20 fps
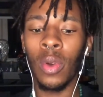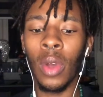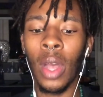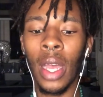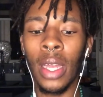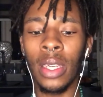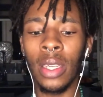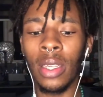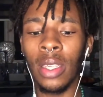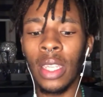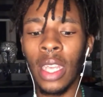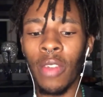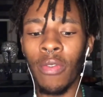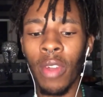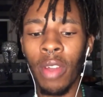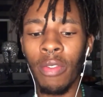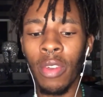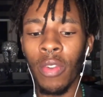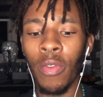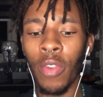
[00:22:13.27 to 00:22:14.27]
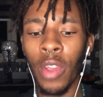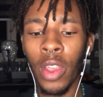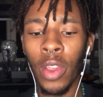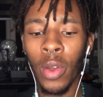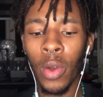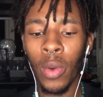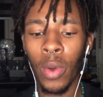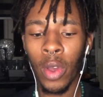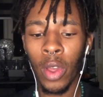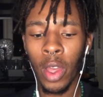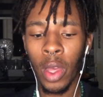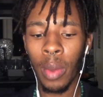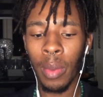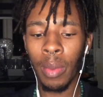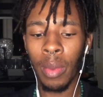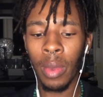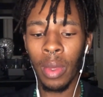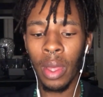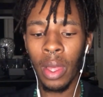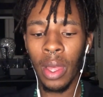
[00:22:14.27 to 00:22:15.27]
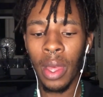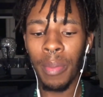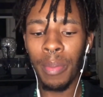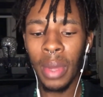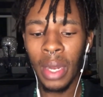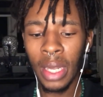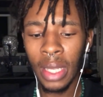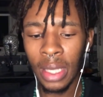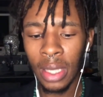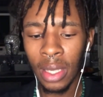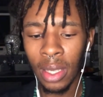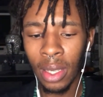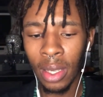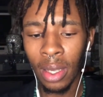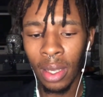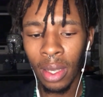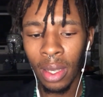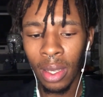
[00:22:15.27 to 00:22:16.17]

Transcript: and is a very real ability